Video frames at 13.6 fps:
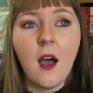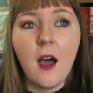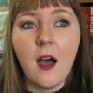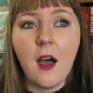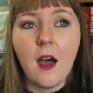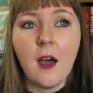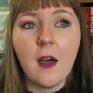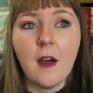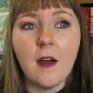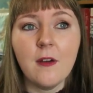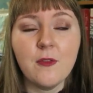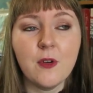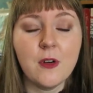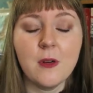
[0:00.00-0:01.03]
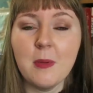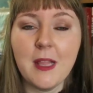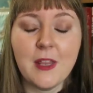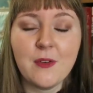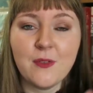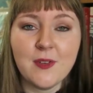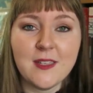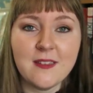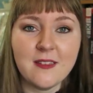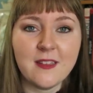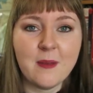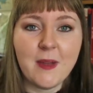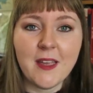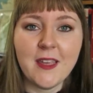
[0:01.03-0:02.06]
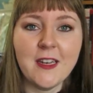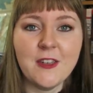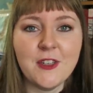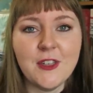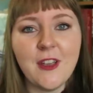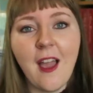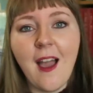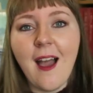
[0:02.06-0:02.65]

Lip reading: for a plethora of reasons I might get into,